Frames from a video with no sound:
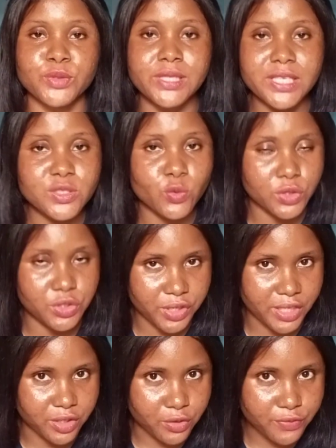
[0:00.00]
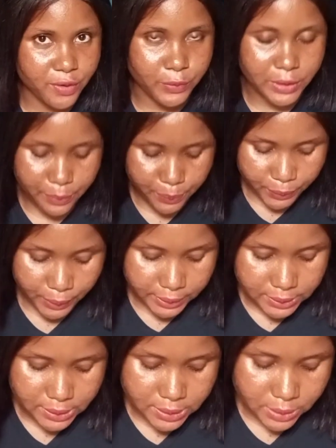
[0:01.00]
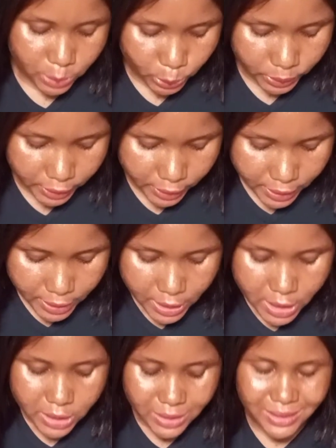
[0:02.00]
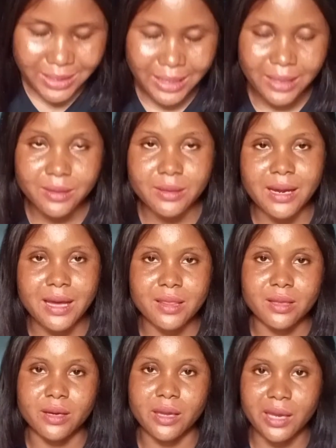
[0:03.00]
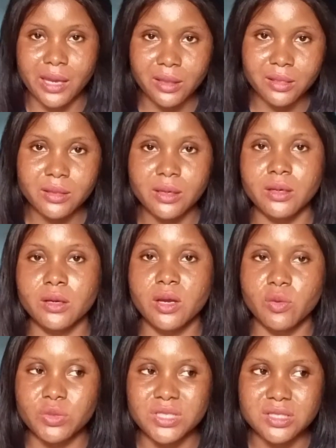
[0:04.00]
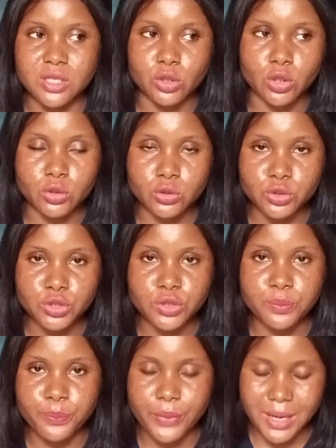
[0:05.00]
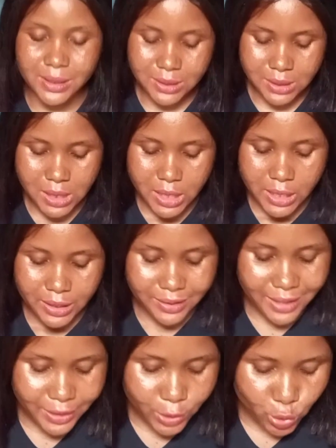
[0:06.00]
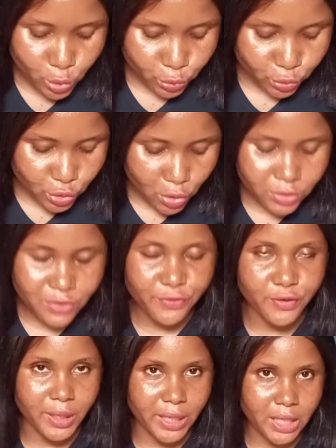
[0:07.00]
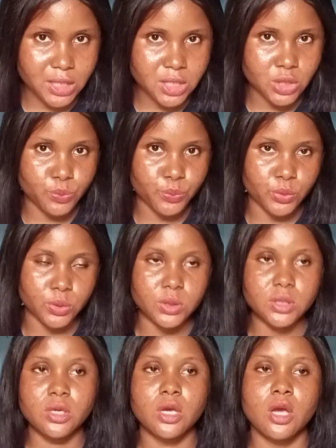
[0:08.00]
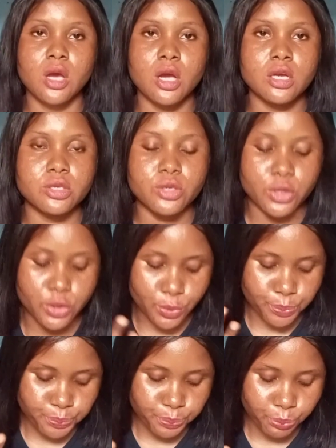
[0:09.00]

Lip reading: list what you can offer with the prices. Okay, then at the end, which is the conclusion part, then you don't forget to put your